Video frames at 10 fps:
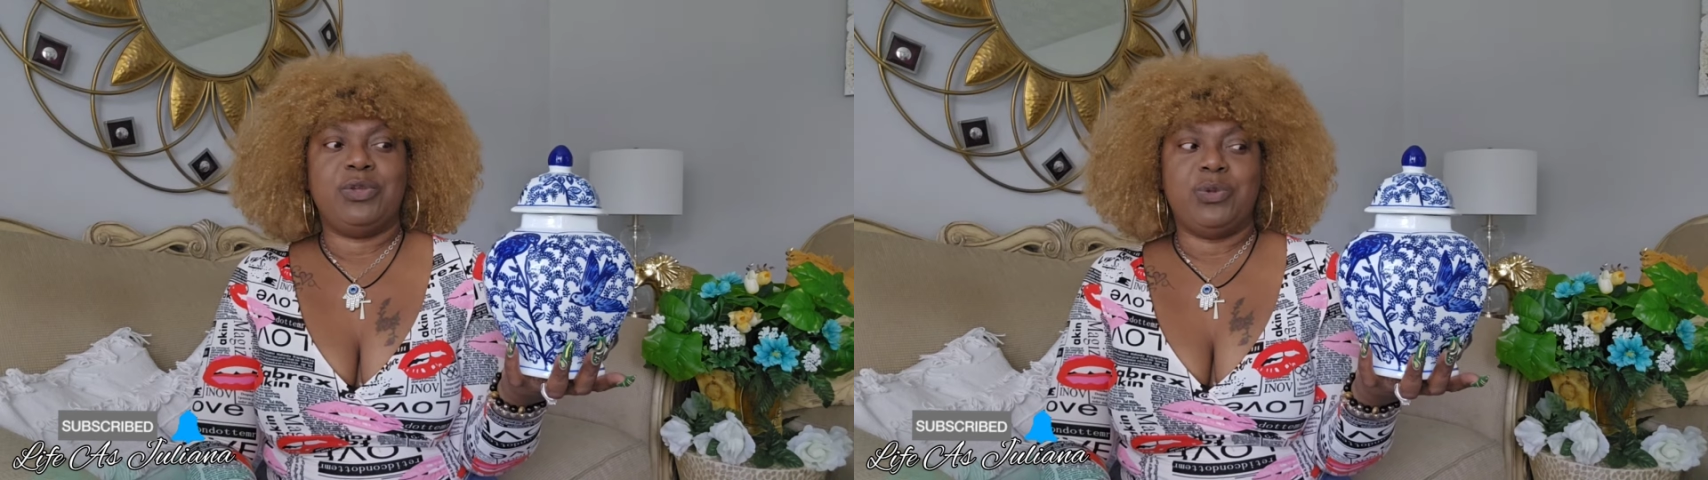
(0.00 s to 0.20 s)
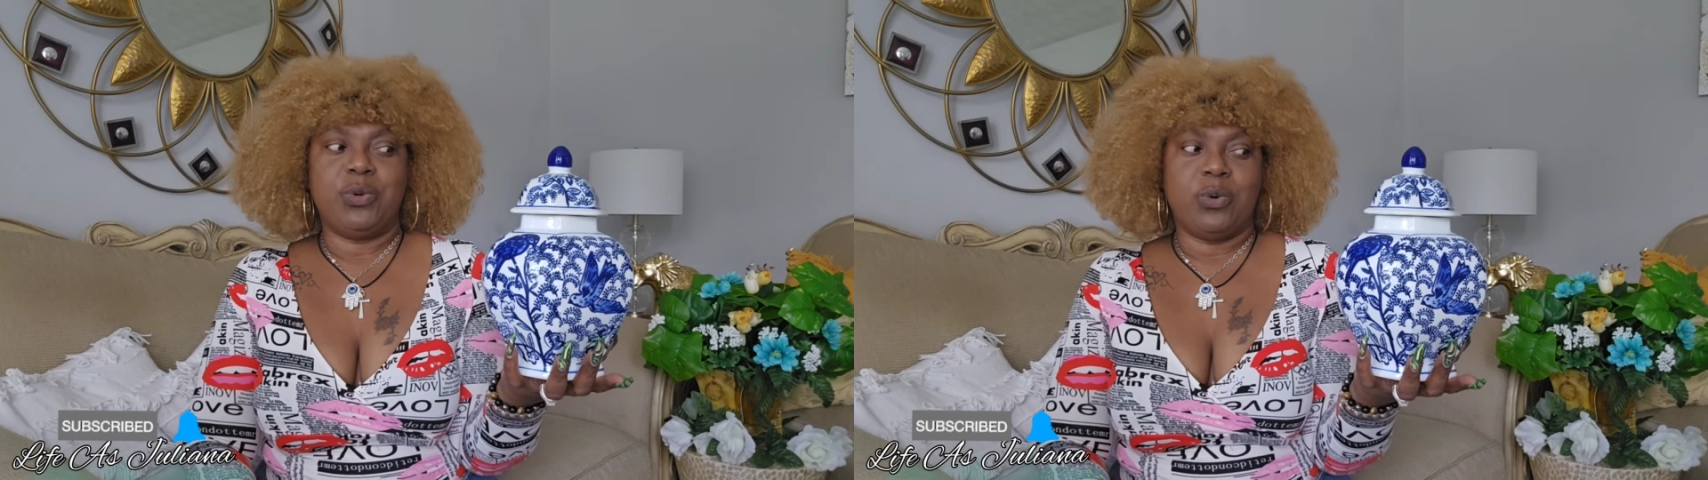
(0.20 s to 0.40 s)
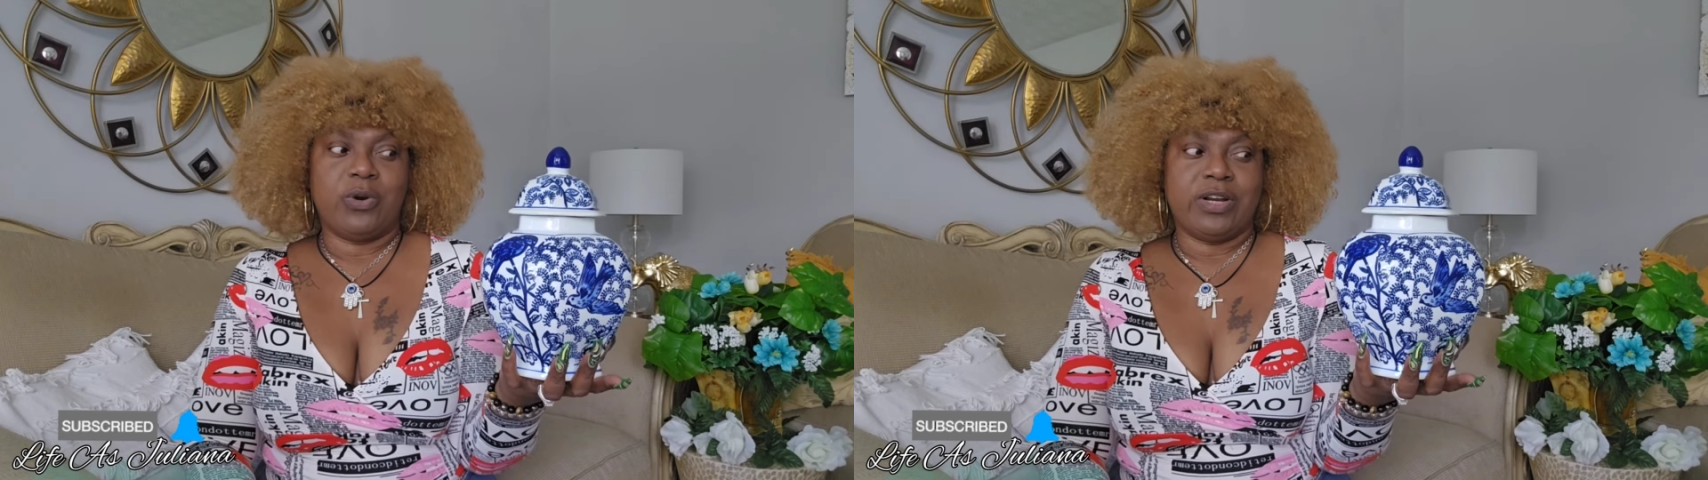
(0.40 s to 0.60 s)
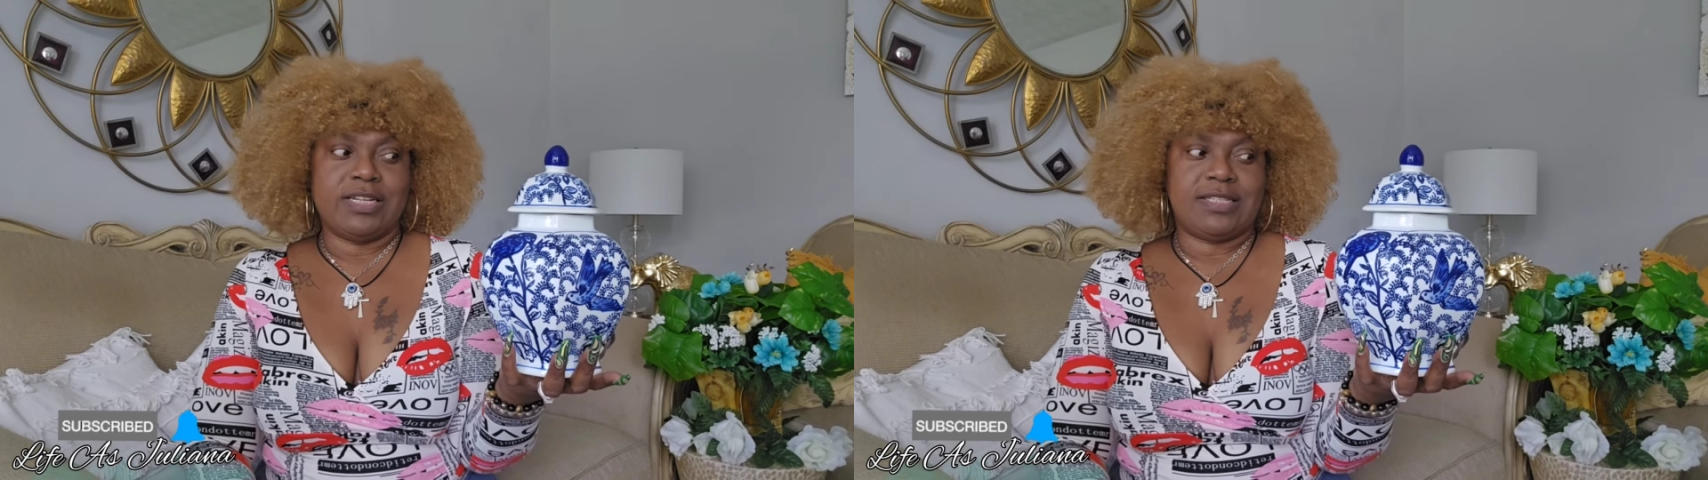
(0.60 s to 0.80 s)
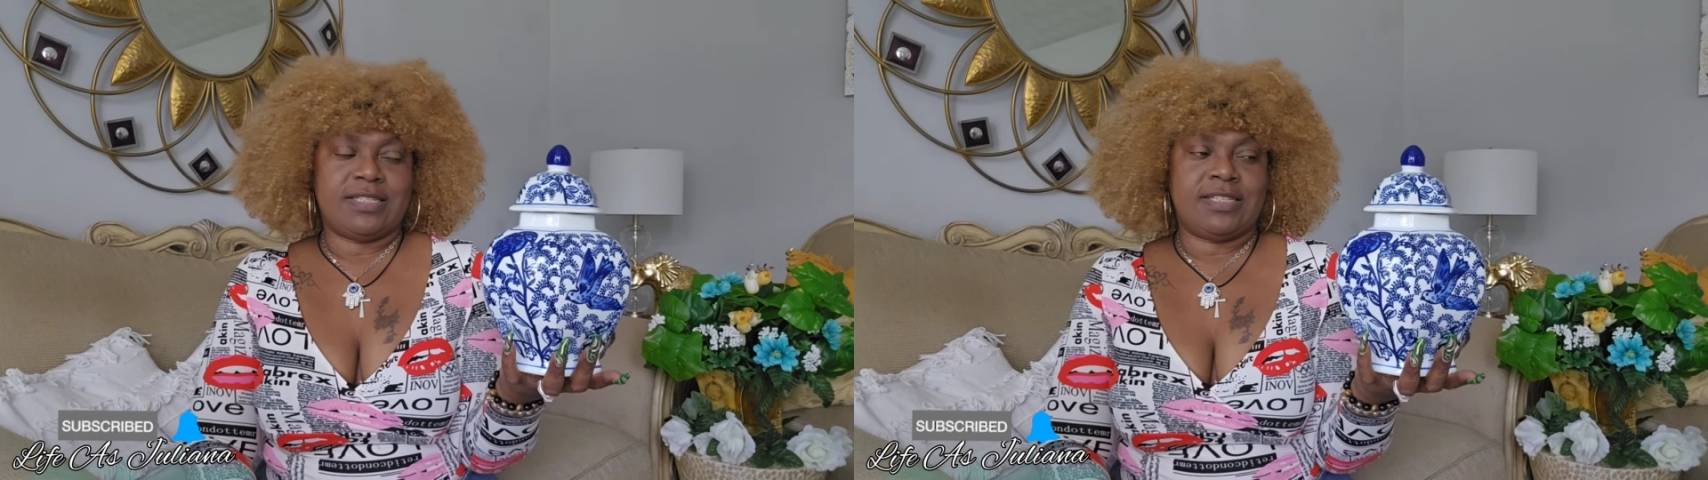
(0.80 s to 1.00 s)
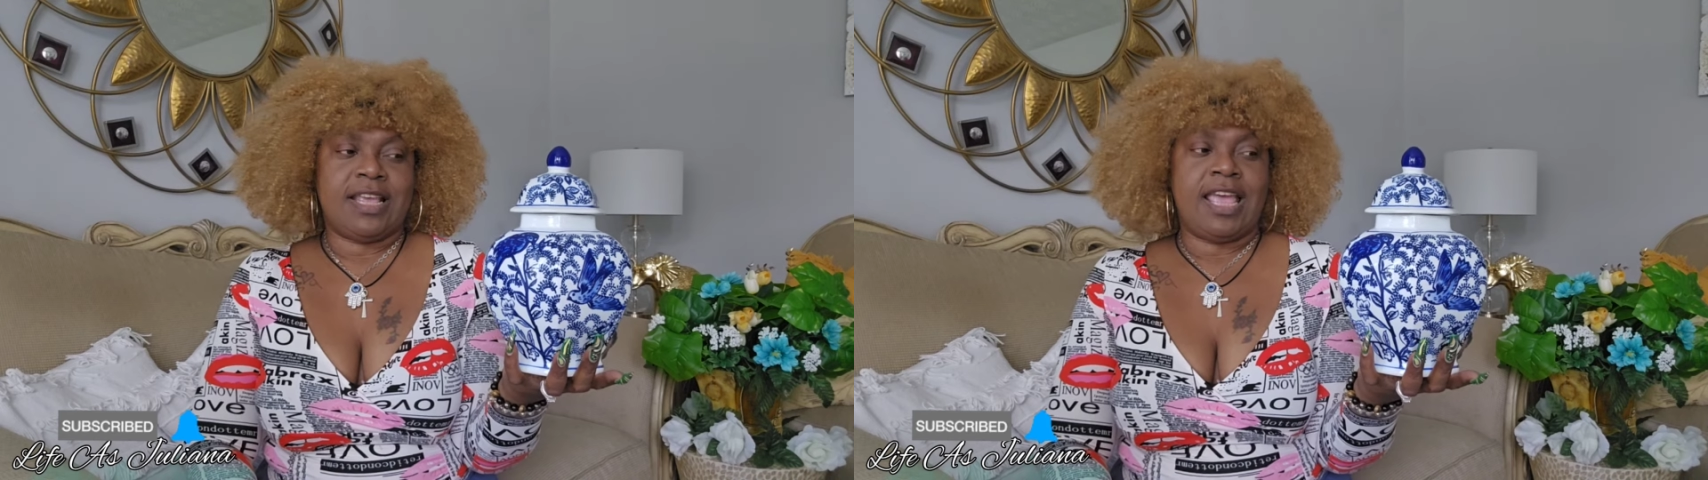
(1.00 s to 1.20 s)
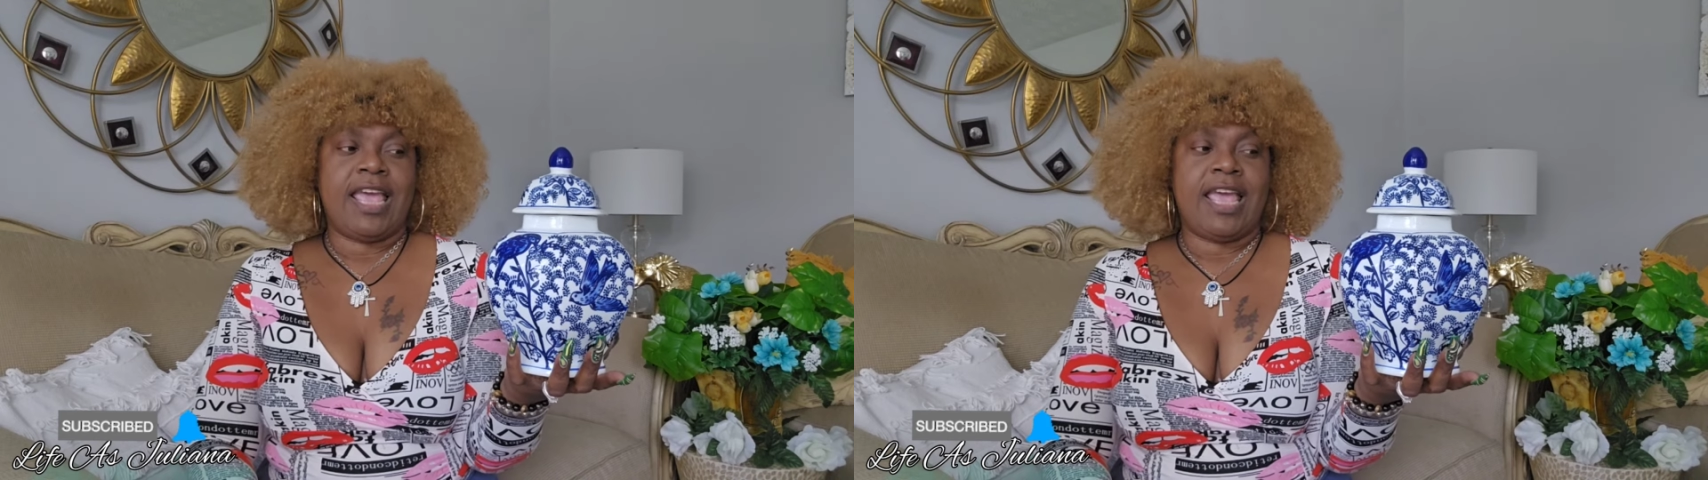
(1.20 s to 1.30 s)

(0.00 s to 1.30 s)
yours.